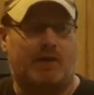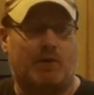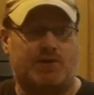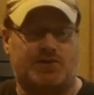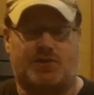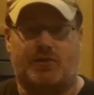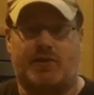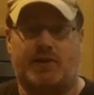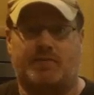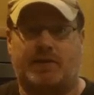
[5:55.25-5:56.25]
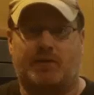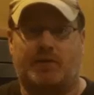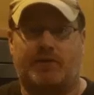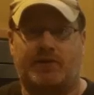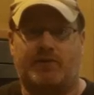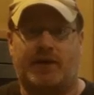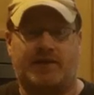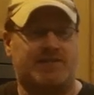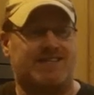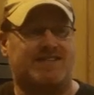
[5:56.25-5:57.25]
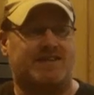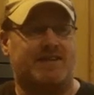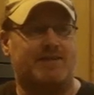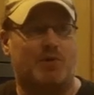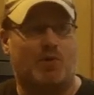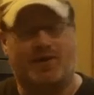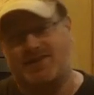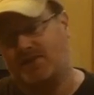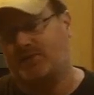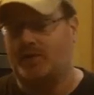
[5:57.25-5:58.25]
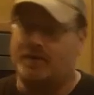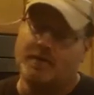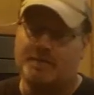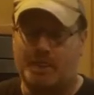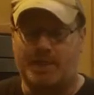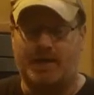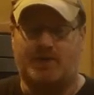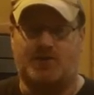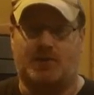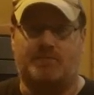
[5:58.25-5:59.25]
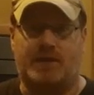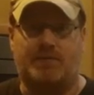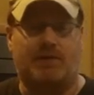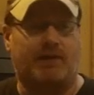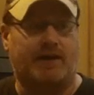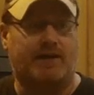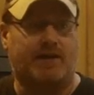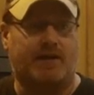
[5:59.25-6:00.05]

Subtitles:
I wasn't sure that anybody really knew I existed anymore, except for, you know, certain people like